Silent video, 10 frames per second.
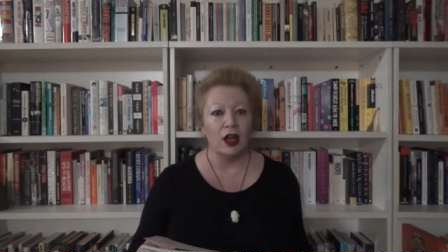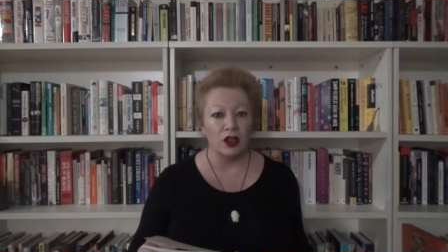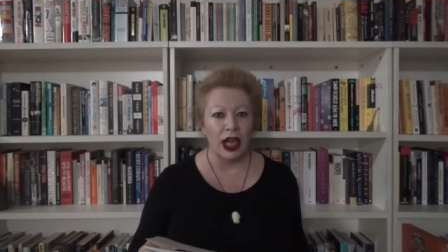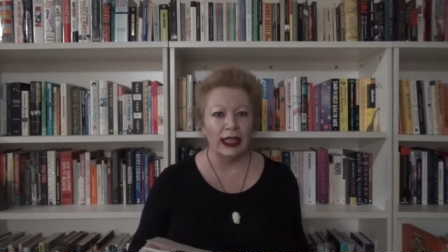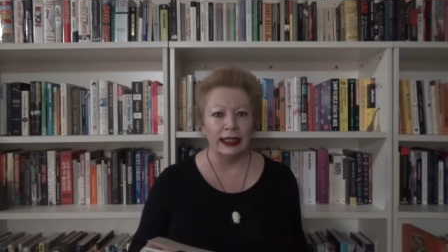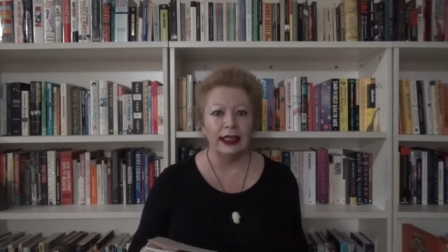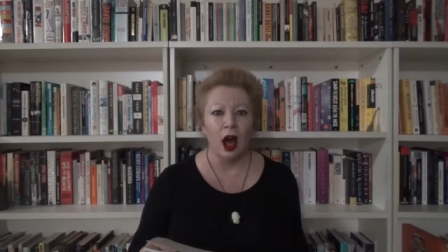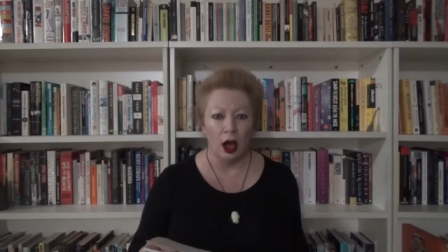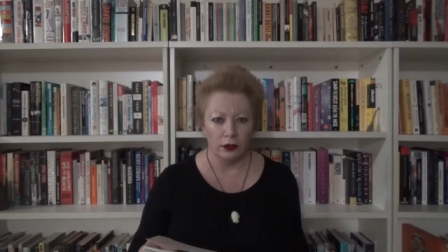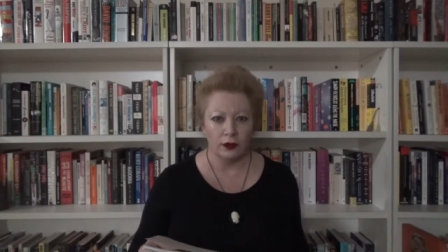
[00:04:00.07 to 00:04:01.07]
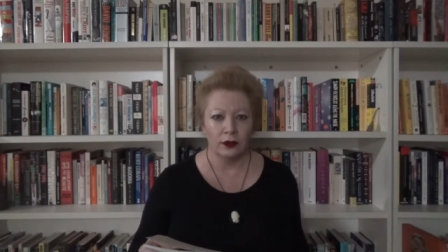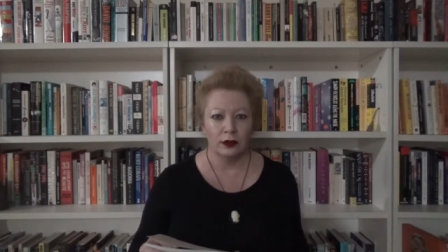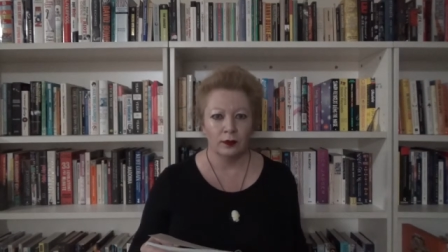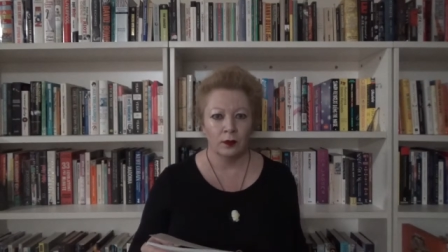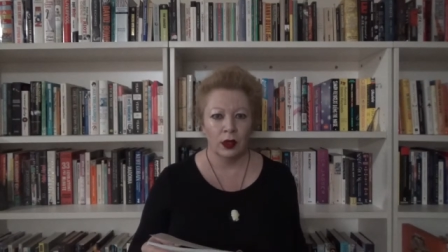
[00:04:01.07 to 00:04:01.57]
daily life,
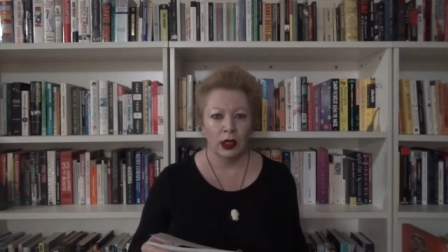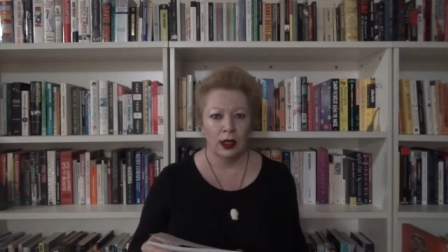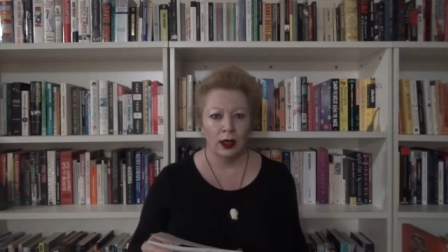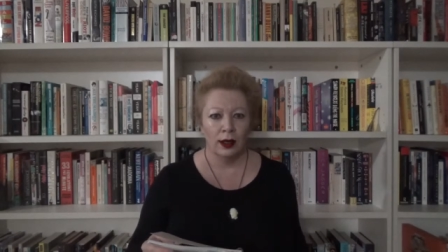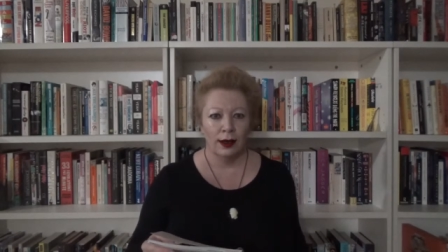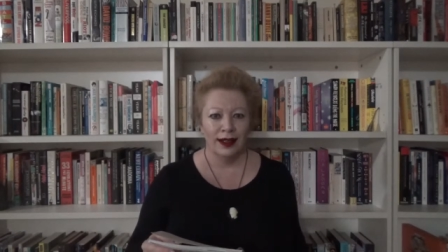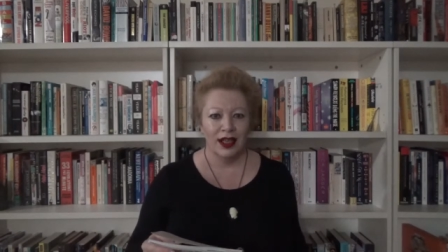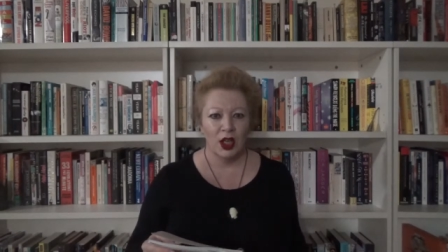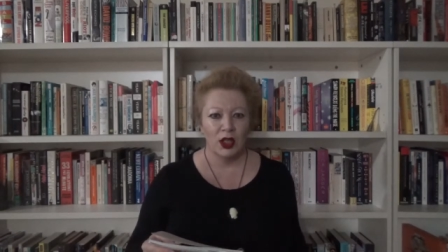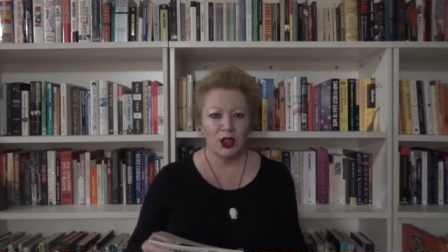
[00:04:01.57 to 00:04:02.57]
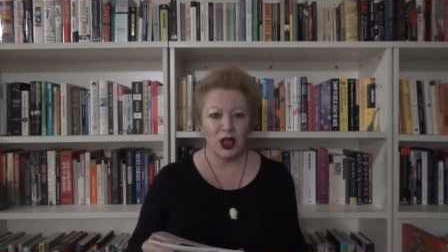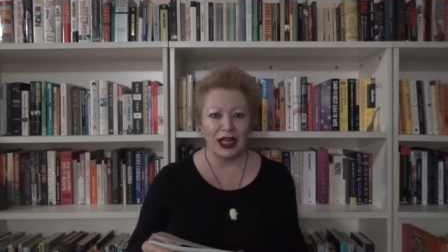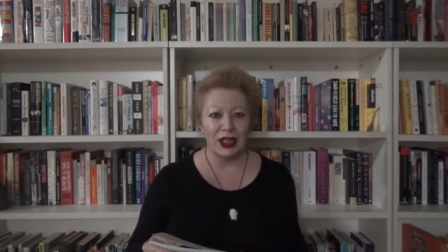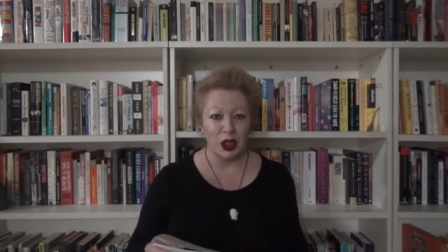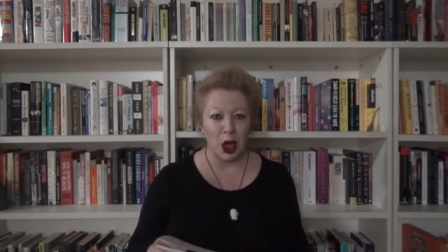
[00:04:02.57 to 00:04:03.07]

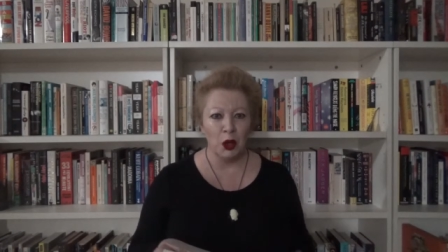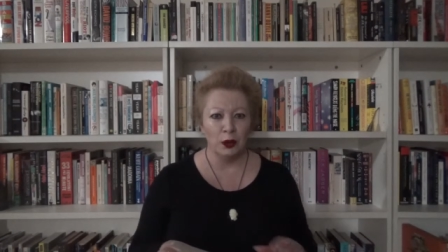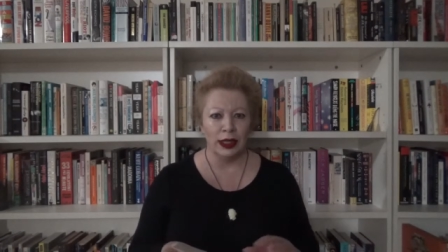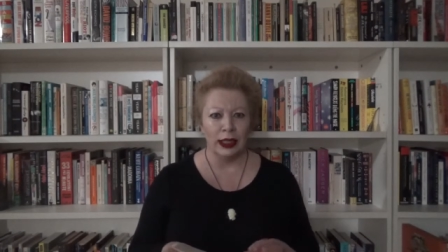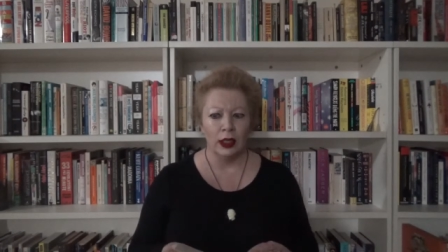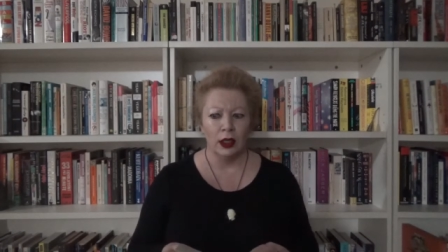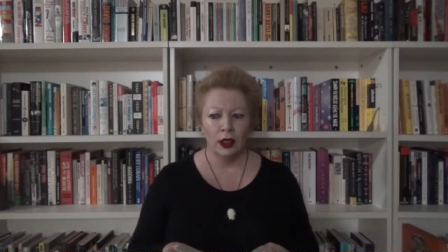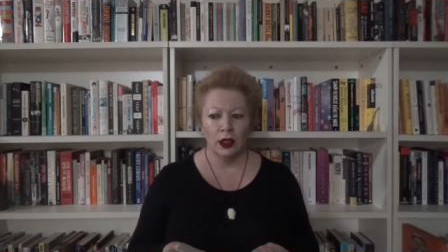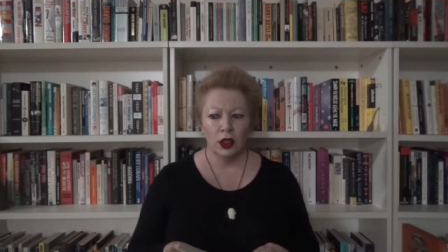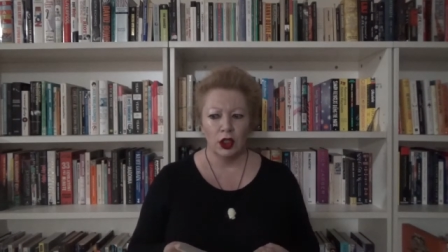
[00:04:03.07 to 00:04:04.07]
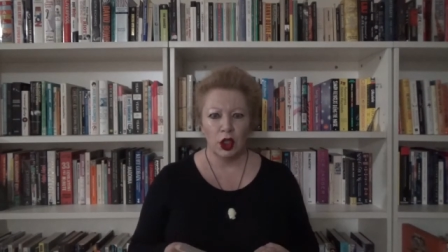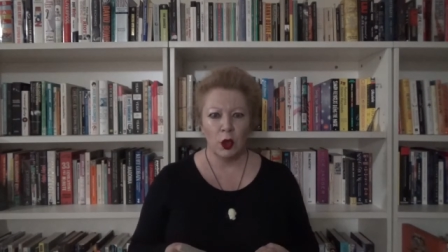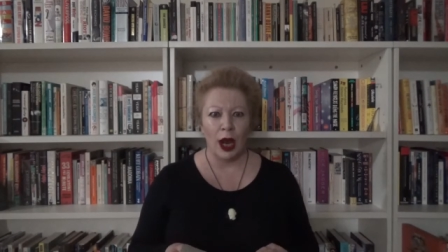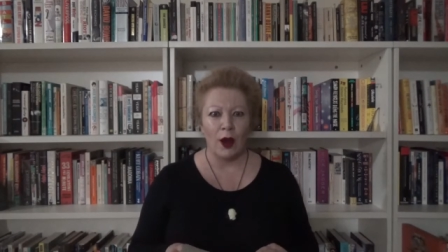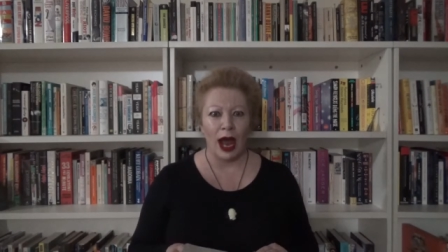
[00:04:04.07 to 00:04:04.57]
second only to
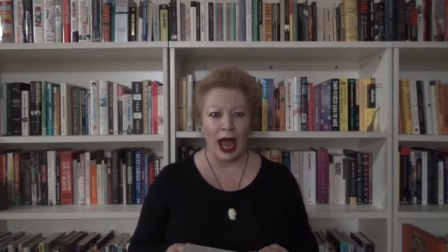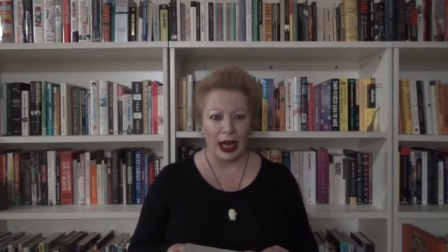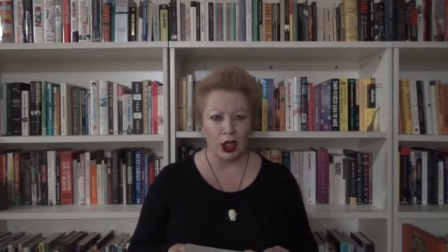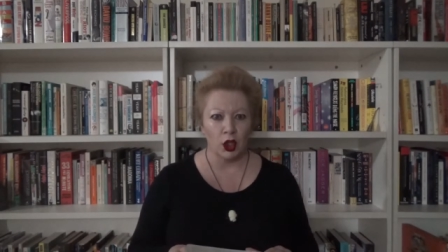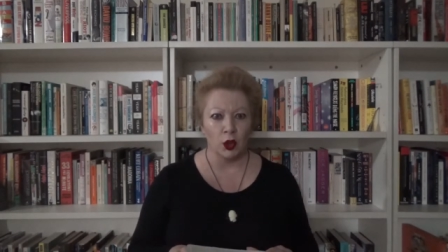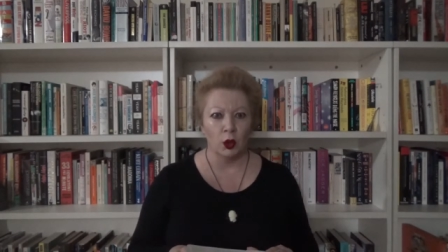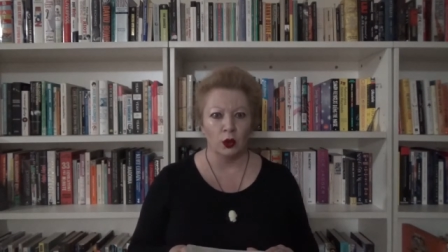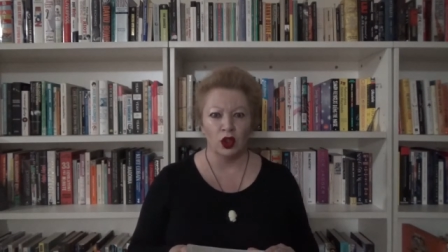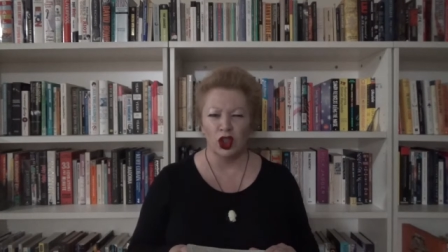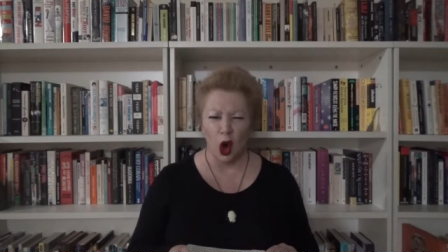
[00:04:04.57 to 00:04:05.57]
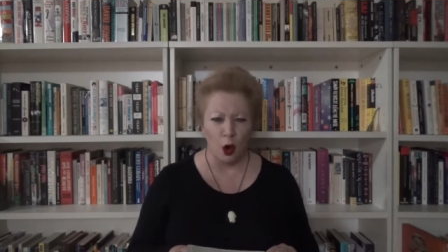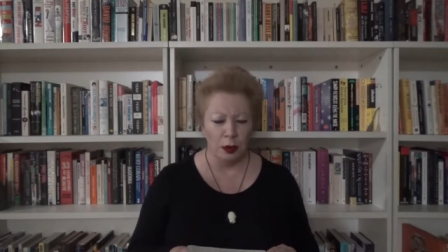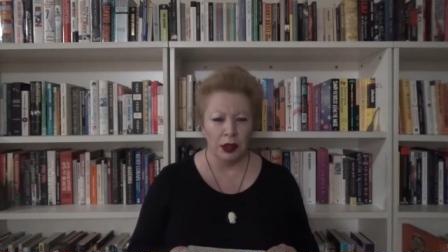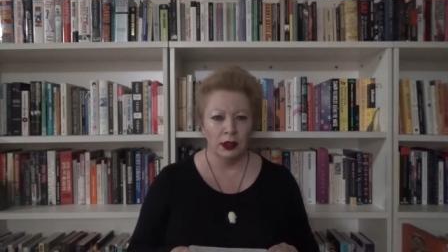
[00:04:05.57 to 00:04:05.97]
our actual job,